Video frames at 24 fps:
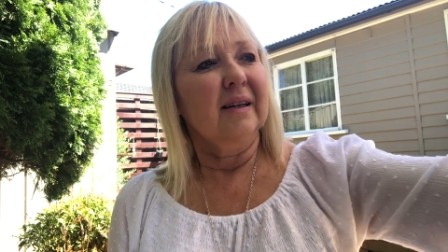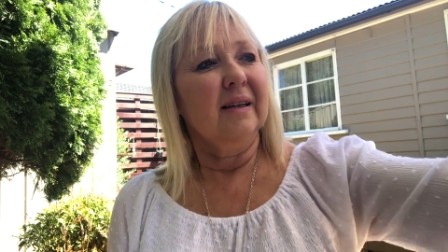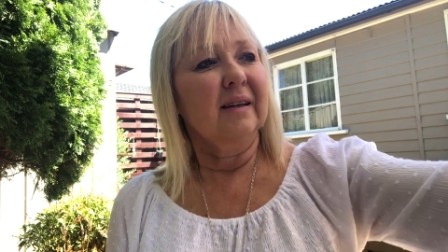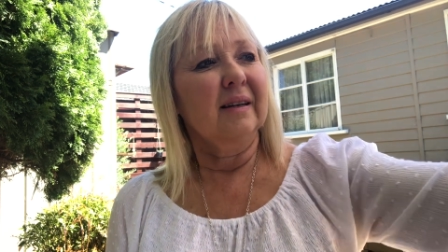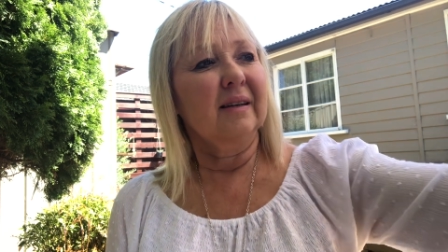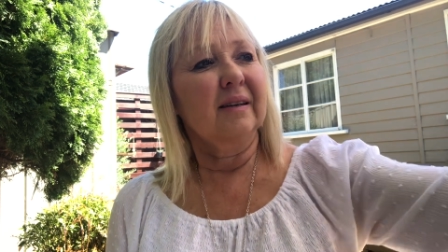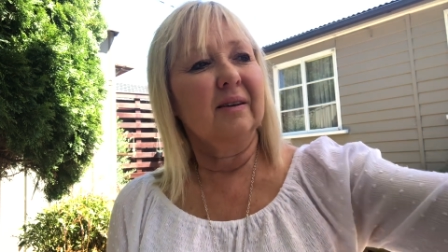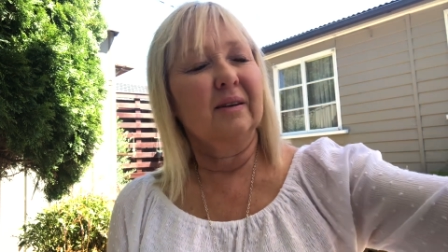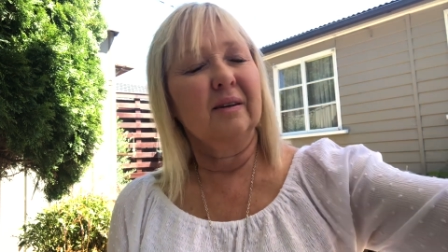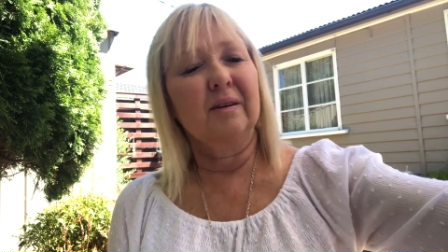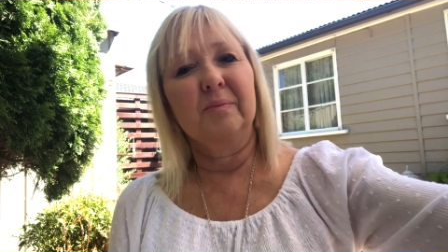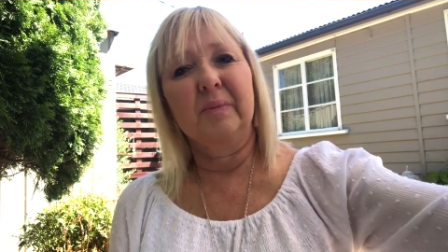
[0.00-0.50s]

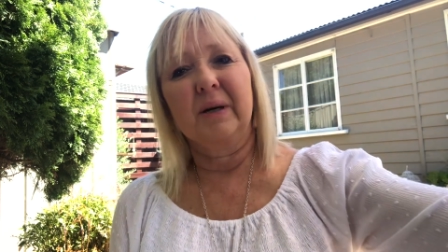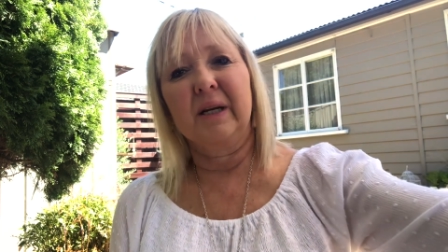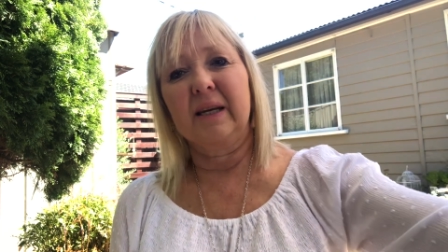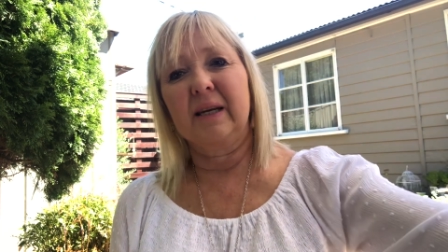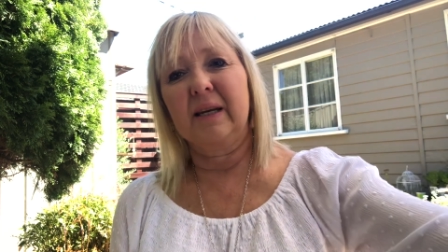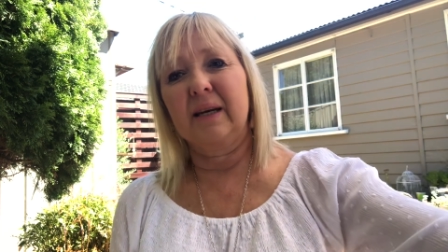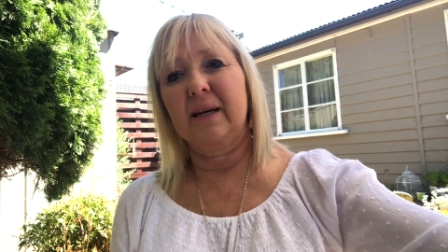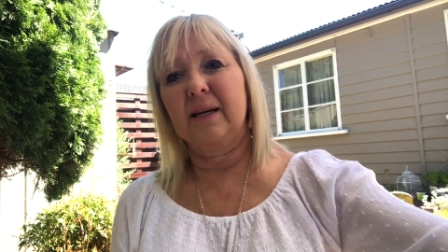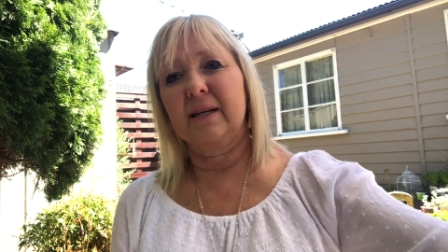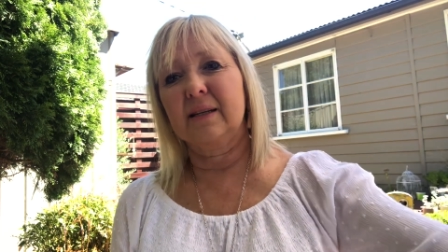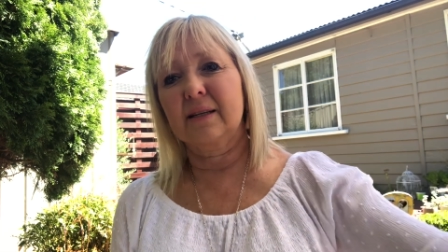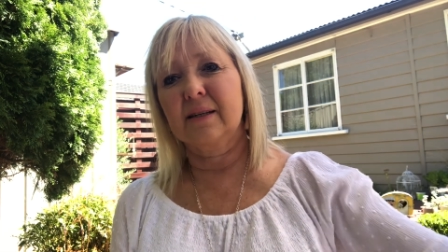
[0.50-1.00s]
Oh, my
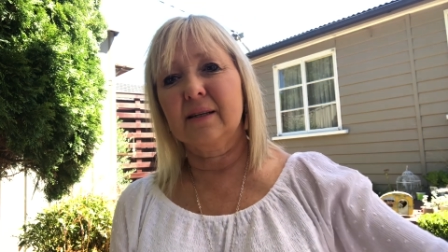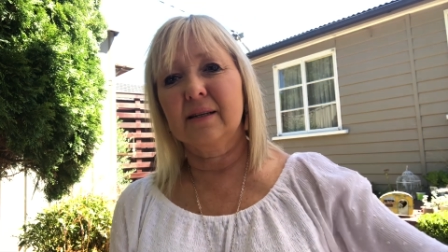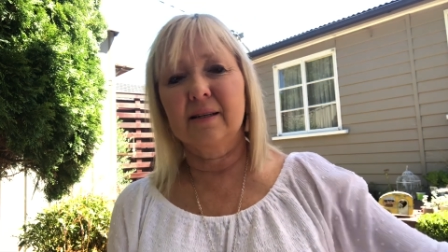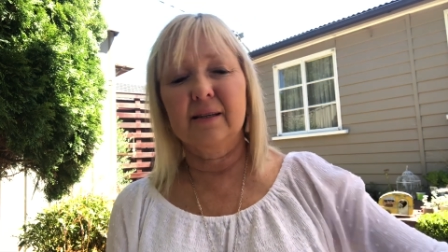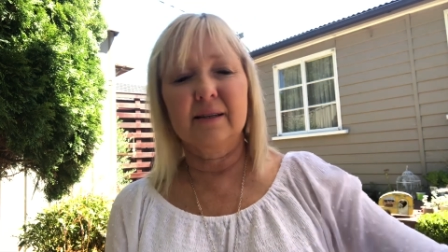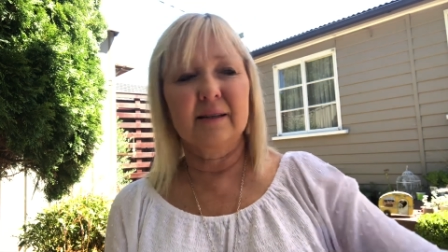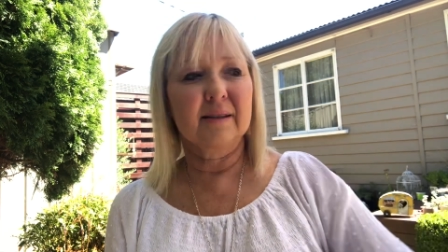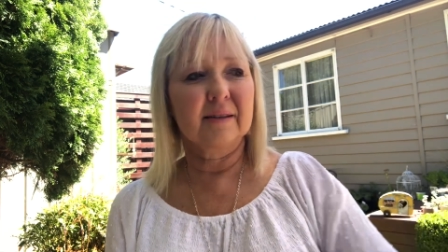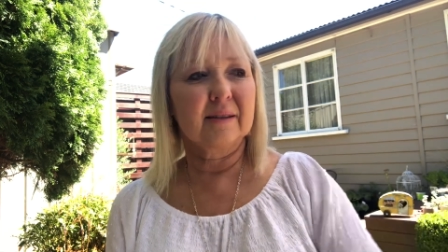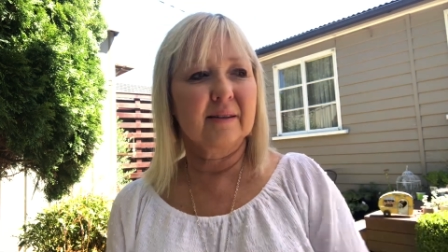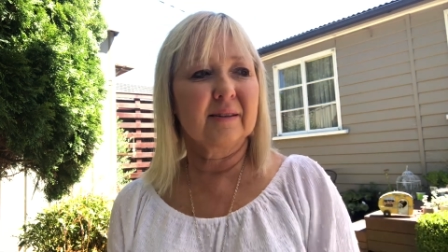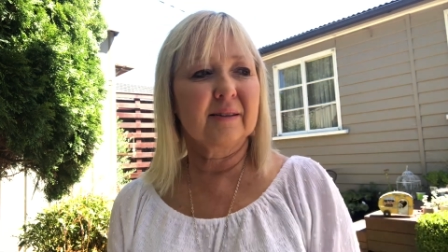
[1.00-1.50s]
cat.
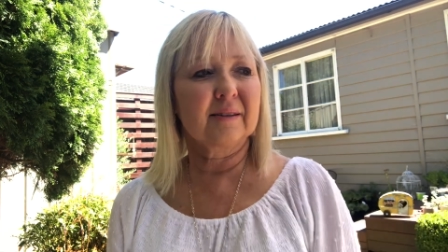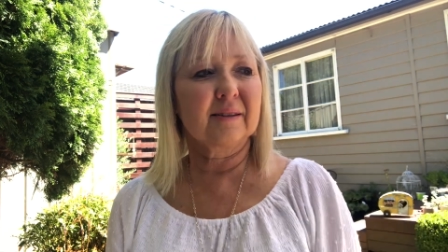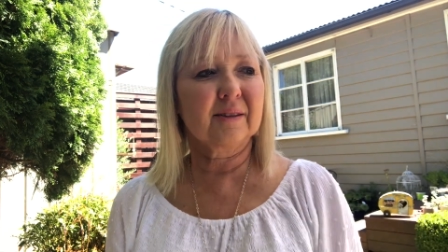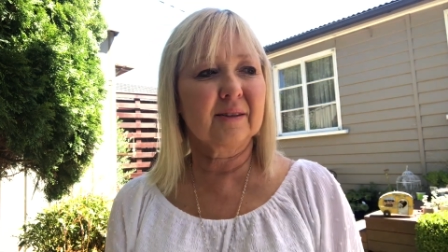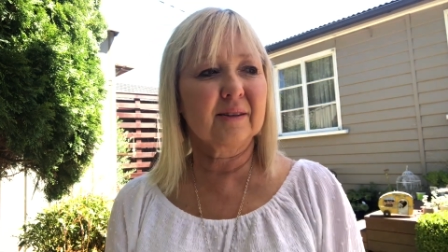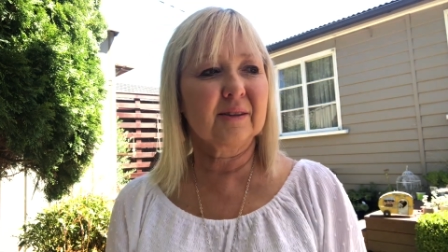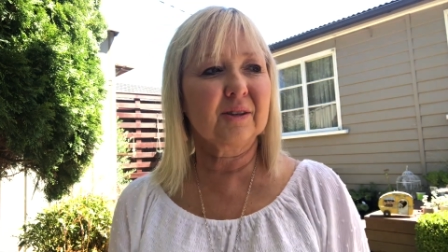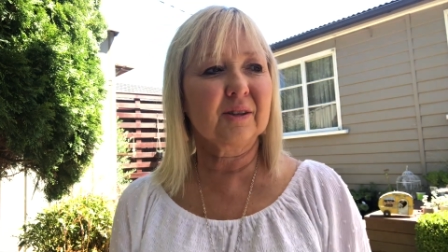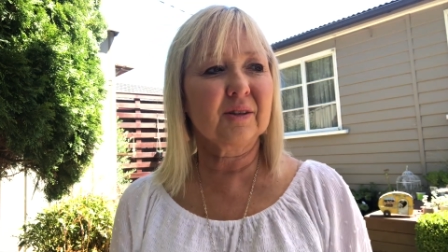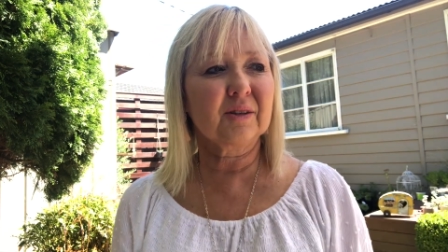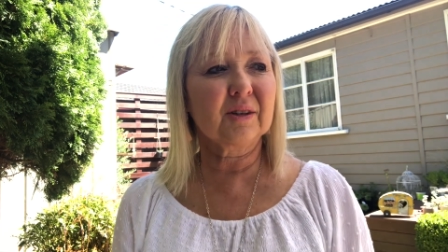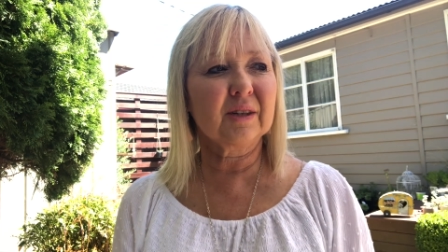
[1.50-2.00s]
I'll
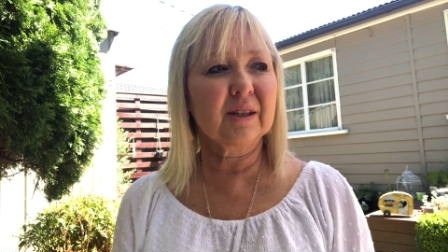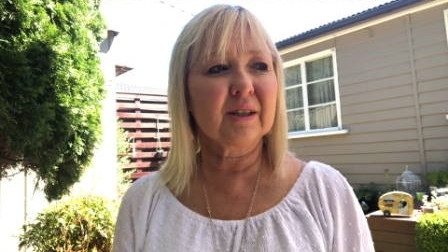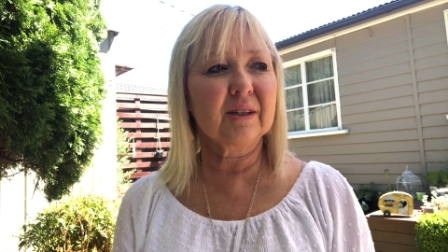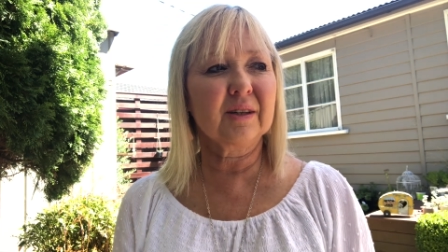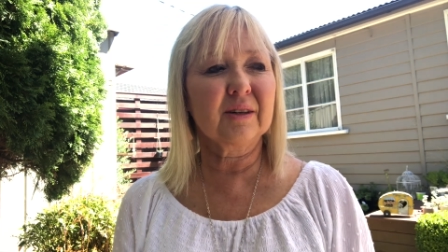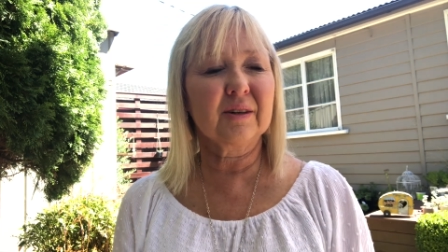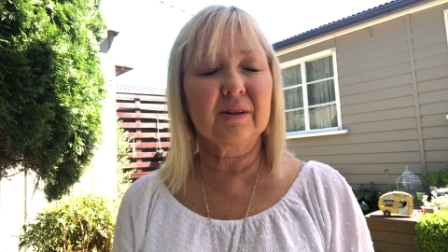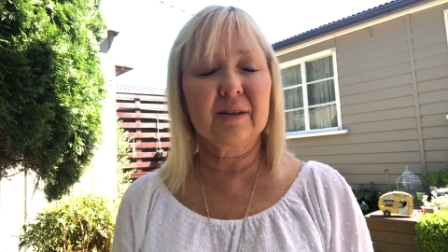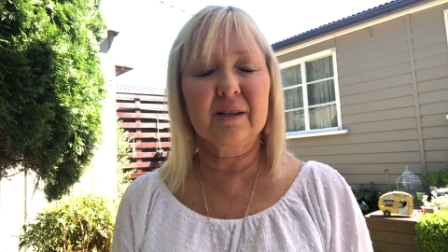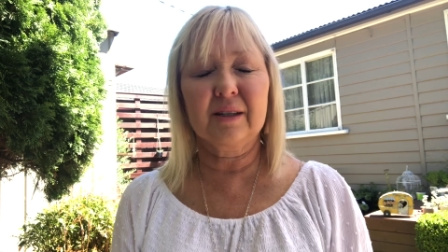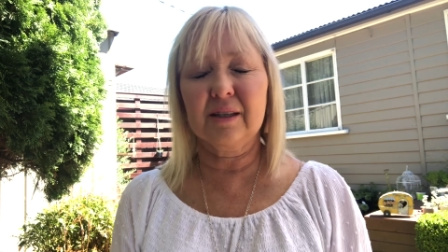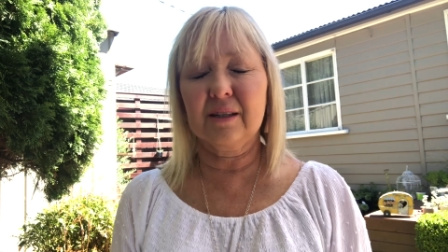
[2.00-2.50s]
try and hone